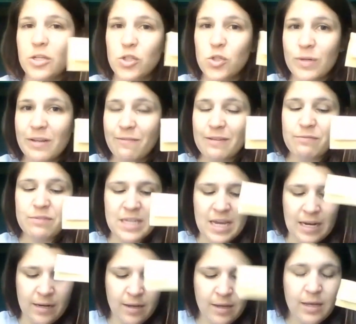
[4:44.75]
in
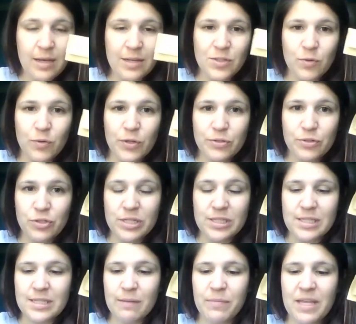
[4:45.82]
2015. And so here's
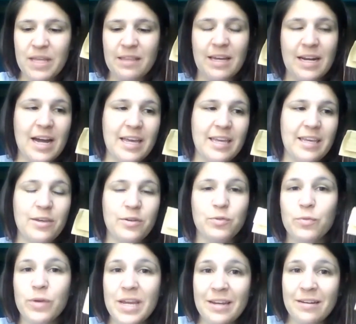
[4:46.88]
just something that I can
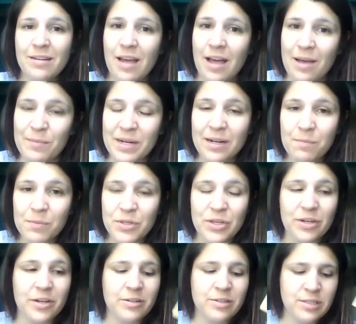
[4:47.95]
read in a couple
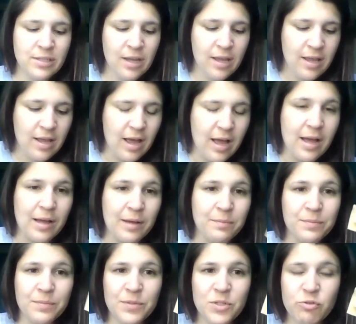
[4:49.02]
years
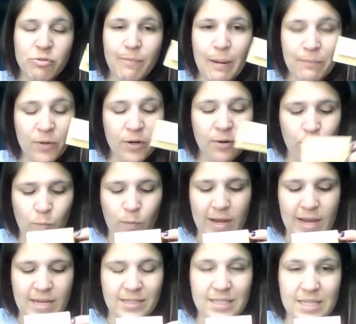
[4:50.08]
to remember
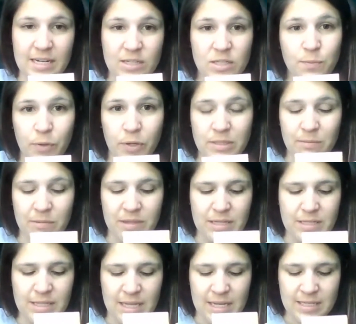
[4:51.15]
why I decided to put some of
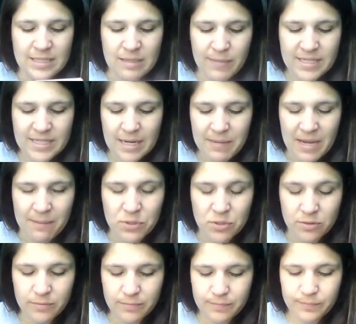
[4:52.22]
these things in my time
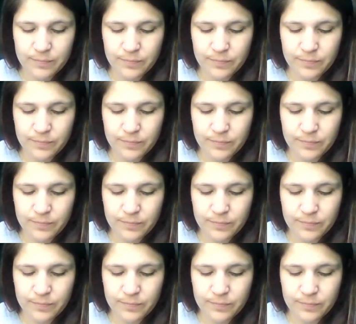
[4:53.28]
capsule.